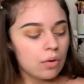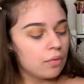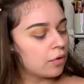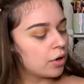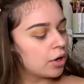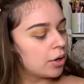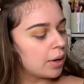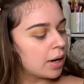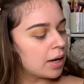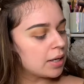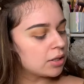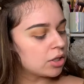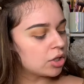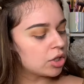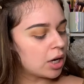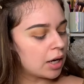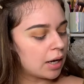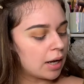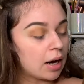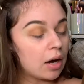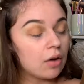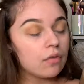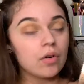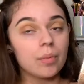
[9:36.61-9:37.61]
for you guys to check
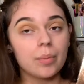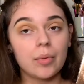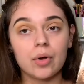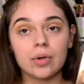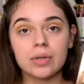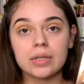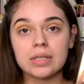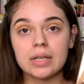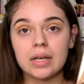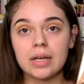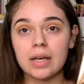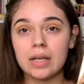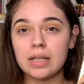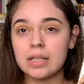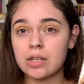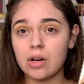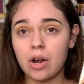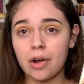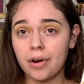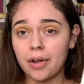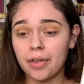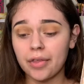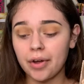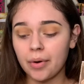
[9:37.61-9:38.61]
it out from Ulta, it's
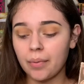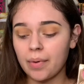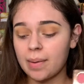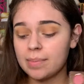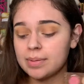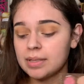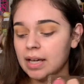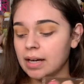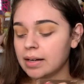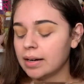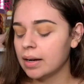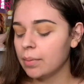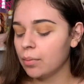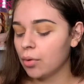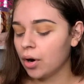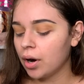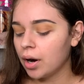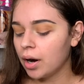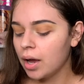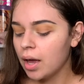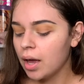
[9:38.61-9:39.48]
not on their website anymore.